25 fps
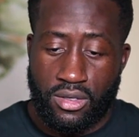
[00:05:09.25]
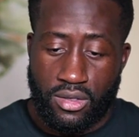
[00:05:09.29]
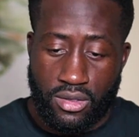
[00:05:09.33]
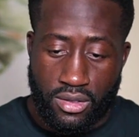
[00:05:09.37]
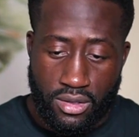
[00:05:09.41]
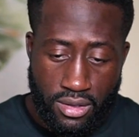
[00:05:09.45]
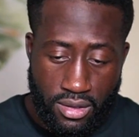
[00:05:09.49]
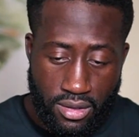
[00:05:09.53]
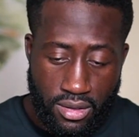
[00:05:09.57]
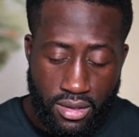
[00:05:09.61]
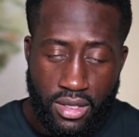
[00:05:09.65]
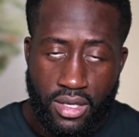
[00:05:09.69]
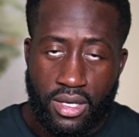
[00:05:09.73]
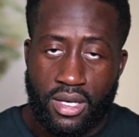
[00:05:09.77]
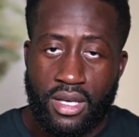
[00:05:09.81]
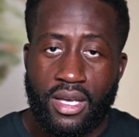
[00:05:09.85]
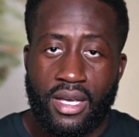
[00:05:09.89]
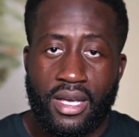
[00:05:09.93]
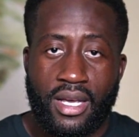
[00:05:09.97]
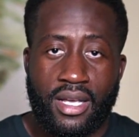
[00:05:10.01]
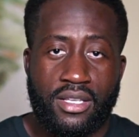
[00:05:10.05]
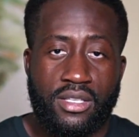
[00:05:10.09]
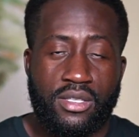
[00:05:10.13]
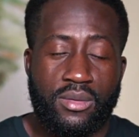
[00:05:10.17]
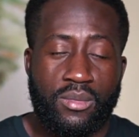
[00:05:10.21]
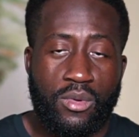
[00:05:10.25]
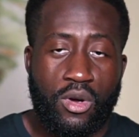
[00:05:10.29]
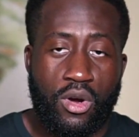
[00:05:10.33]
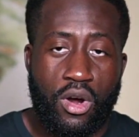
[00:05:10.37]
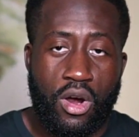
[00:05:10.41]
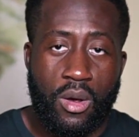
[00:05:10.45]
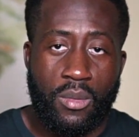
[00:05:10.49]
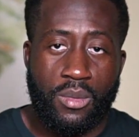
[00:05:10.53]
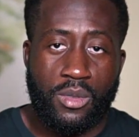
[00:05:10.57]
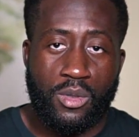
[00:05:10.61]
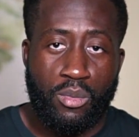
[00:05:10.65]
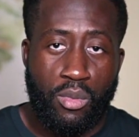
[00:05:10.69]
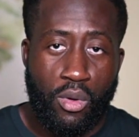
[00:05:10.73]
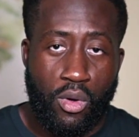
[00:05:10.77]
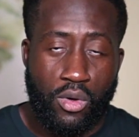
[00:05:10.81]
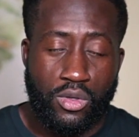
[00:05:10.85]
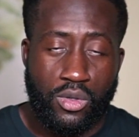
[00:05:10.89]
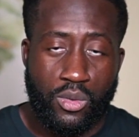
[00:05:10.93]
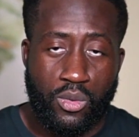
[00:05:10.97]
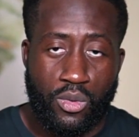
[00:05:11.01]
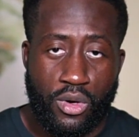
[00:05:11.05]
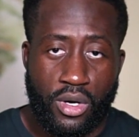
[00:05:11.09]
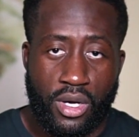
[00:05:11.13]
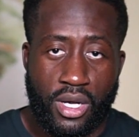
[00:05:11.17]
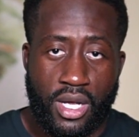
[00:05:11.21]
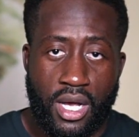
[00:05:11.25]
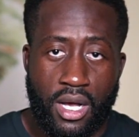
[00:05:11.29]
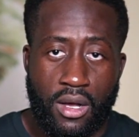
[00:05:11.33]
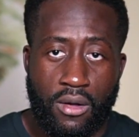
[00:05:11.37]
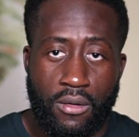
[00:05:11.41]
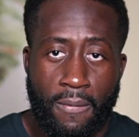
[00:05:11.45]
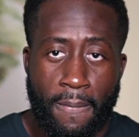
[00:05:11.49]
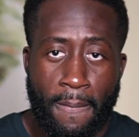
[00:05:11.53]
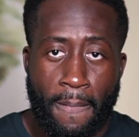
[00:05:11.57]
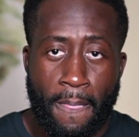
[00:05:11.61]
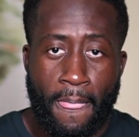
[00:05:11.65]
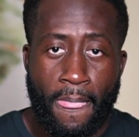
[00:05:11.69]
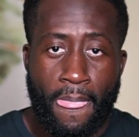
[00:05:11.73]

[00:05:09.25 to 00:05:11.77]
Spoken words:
Just get some carbs post-workout.